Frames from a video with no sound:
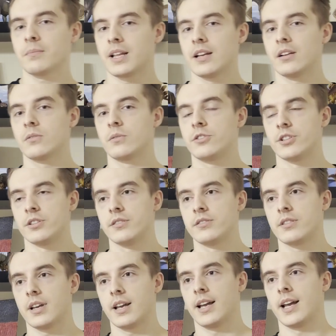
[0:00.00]

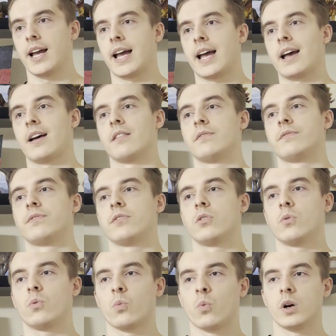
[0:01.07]
languages have
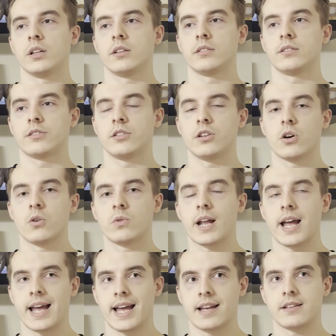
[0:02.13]
what's known
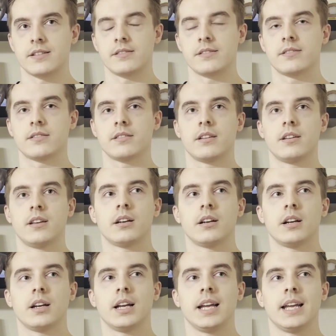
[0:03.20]
as
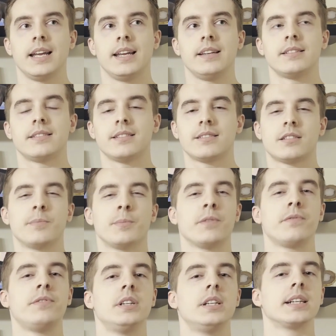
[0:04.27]
a system
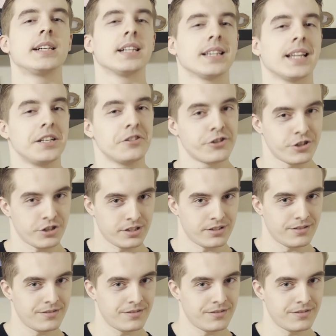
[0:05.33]
of declension.